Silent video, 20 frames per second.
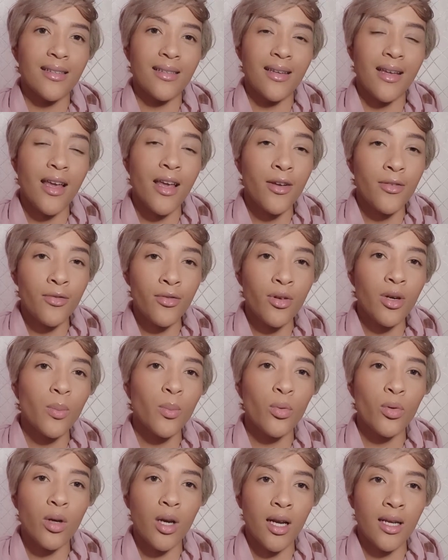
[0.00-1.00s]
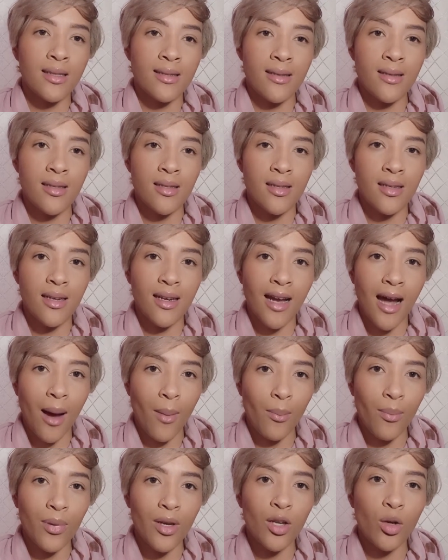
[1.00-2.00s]
every pre-existing
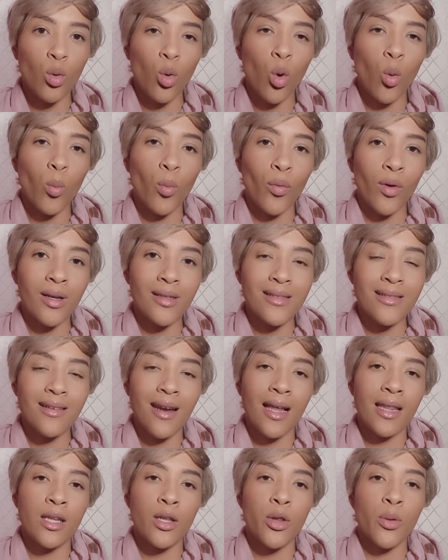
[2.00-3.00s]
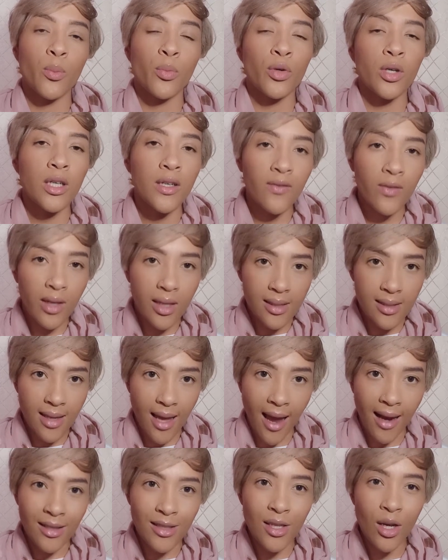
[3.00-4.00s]
company incorporated under the previous
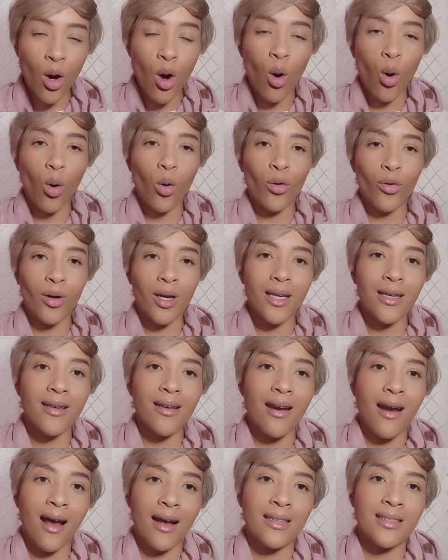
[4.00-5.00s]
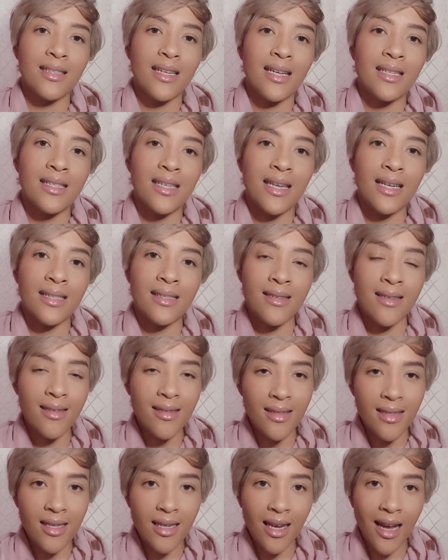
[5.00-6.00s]
Act or recognized as an
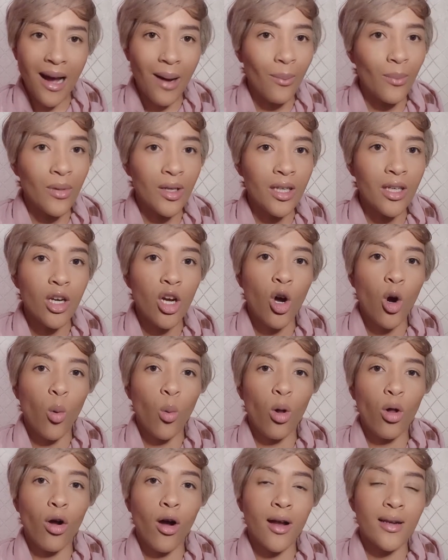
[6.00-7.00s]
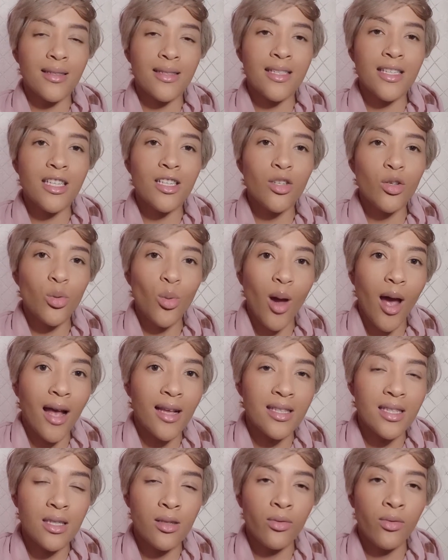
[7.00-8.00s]
existing company will continue
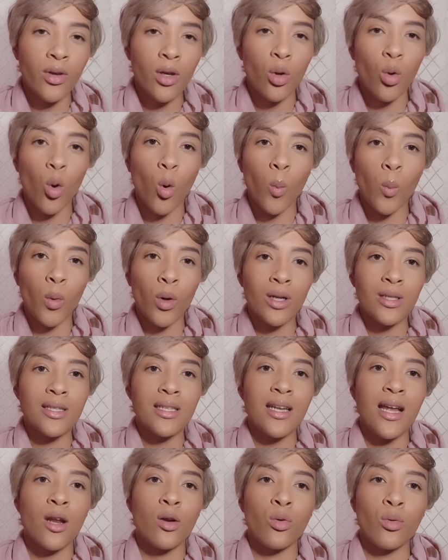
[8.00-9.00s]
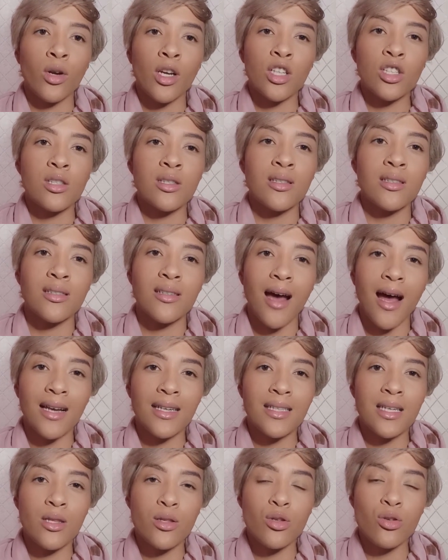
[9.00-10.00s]
as if incorporated and registered
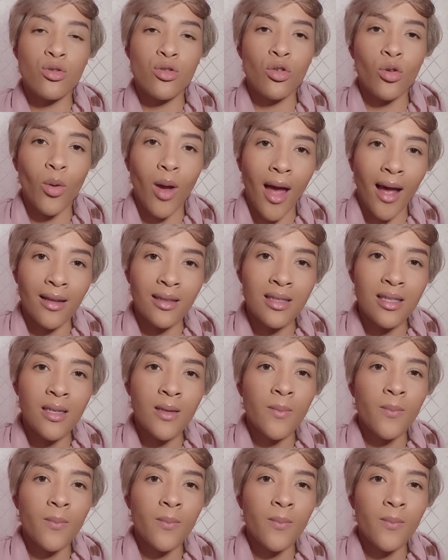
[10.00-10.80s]
under the new Act,